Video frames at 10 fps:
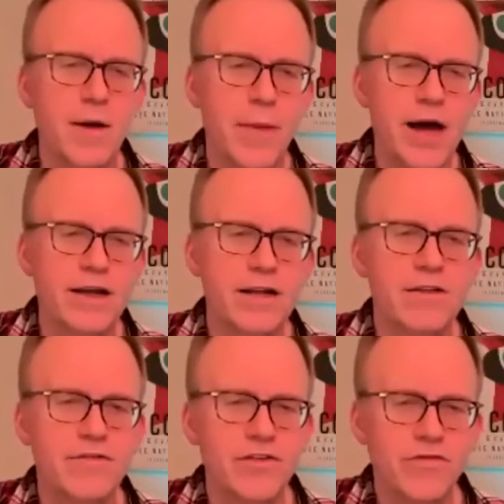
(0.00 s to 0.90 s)
Back in
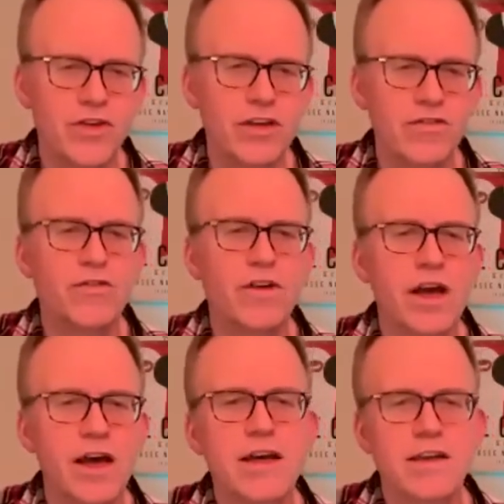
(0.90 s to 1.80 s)
the 50s,
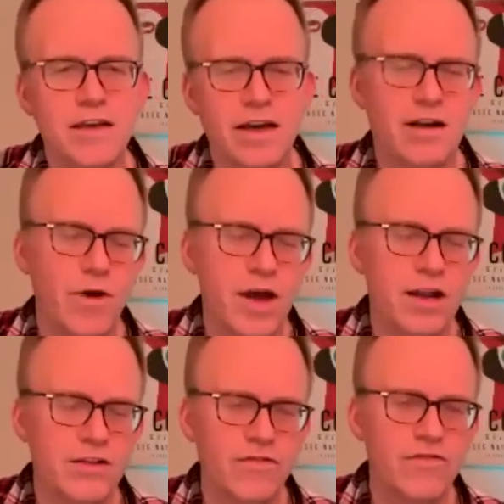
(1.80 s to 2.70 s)
he kind of went
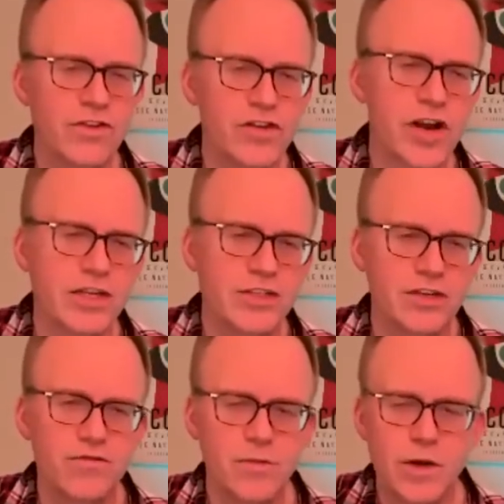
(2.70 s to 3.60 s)
in a different
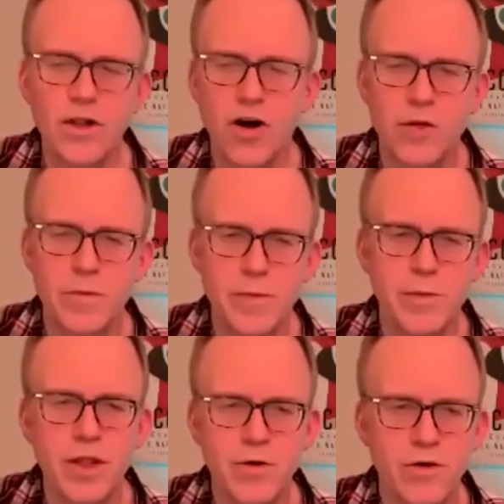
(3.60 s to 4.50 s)
direction from a lot of the
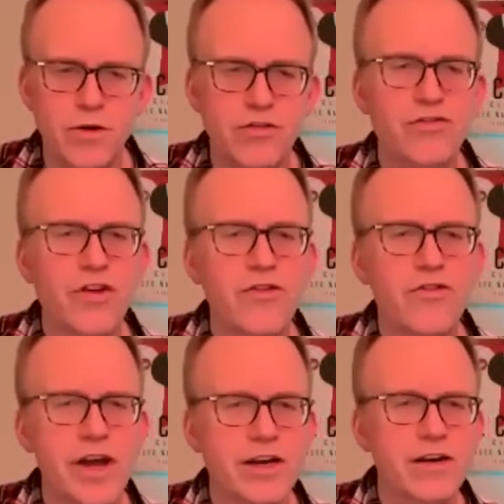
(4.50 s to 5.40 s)
people that were on Sun
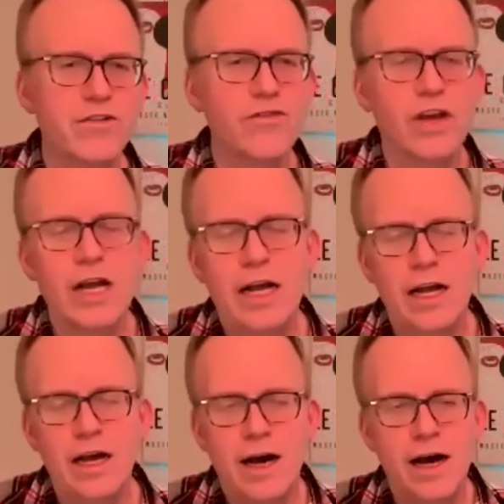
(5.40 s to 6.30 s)
Records,
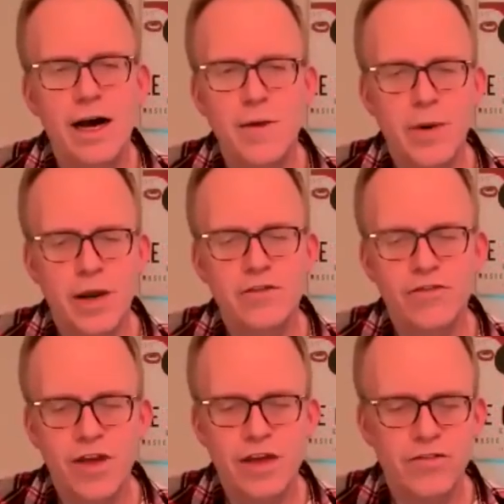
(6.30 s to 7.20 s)
but
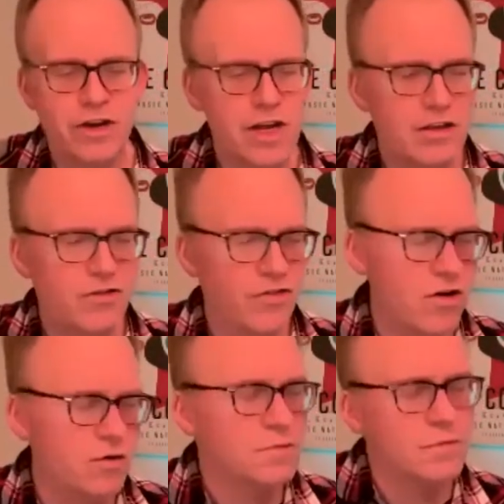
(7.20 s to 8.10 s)
it's a great
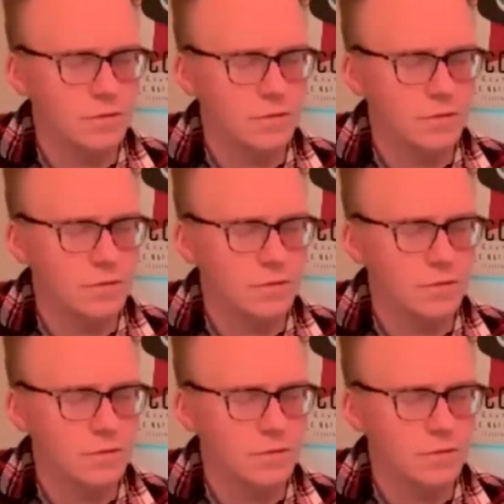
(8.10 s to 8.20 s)
song.